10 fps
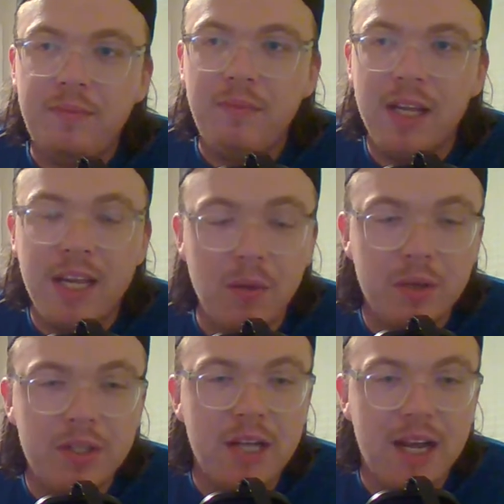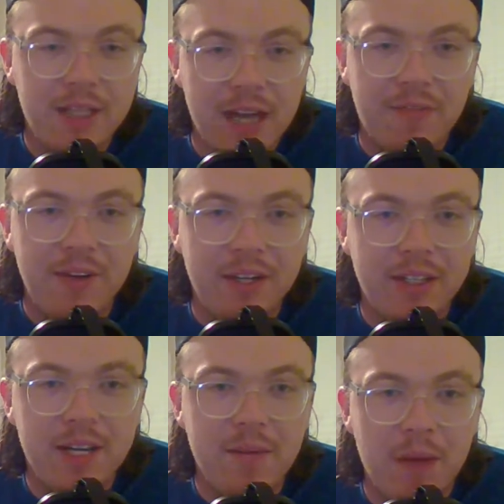He was
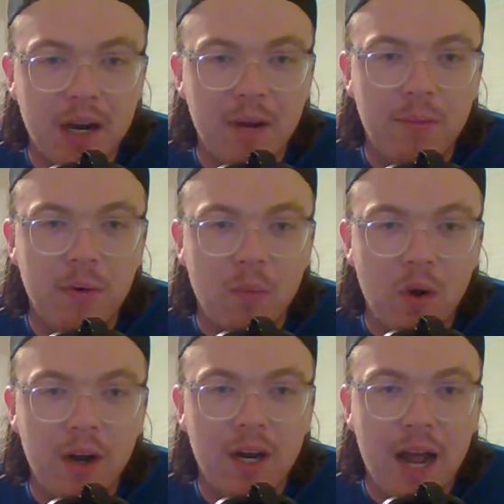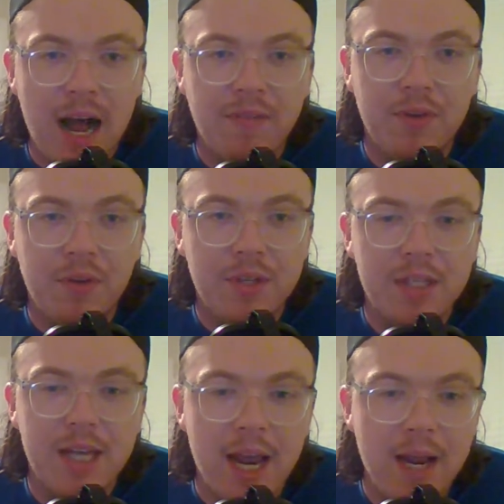definitely my number one after this
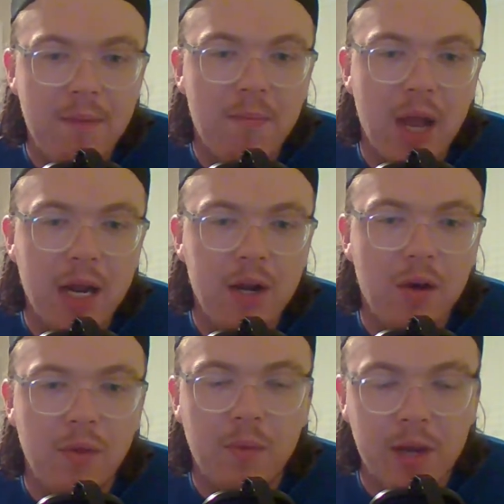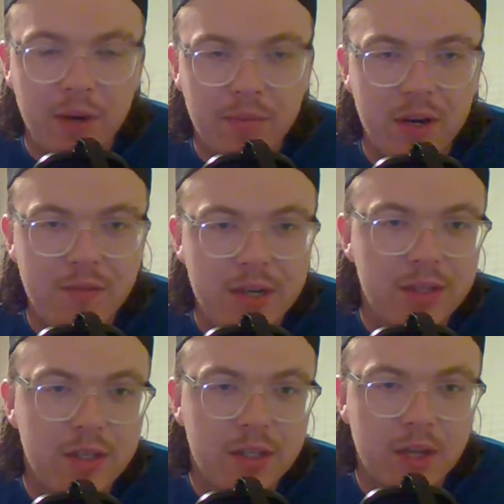game. I know that we had
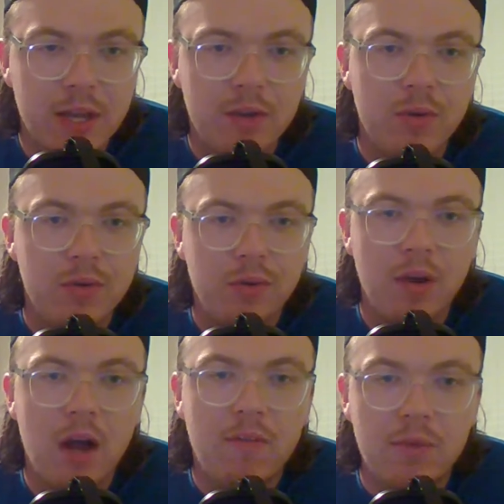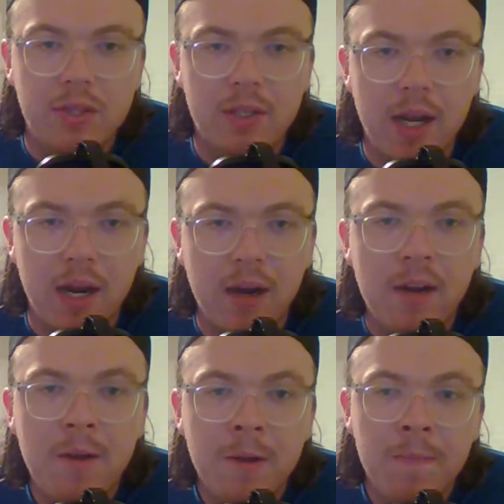previously said that Kucherov was there
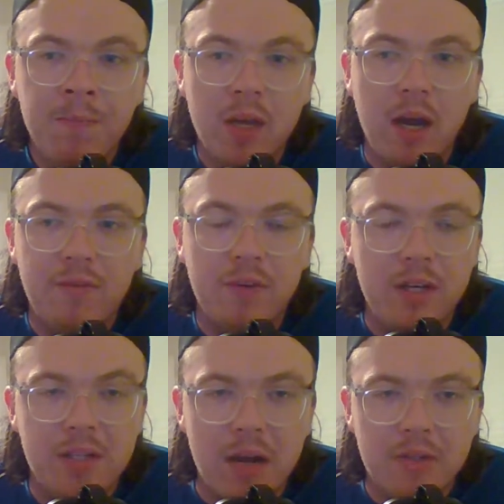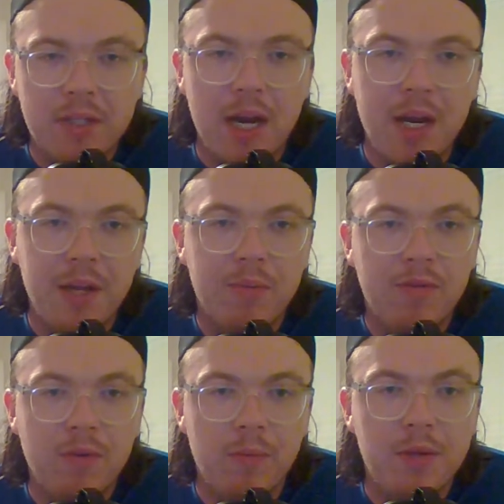for his outstanding
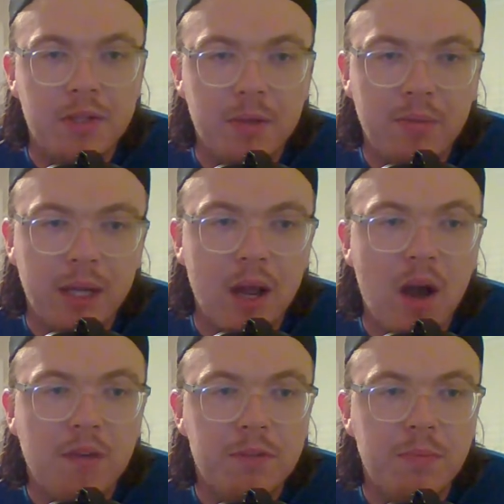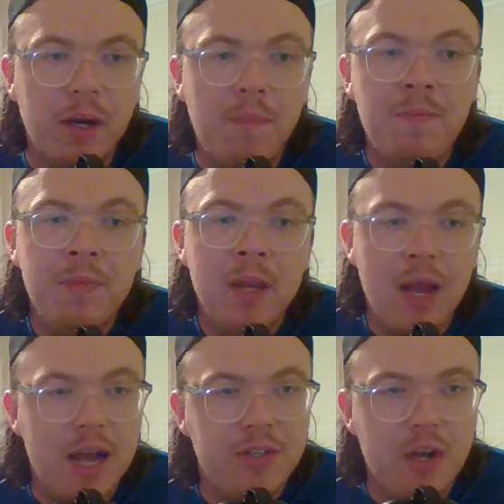performance in the playoffs, but
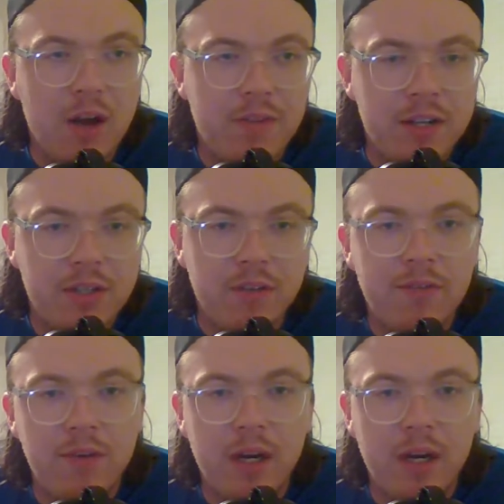as the offensive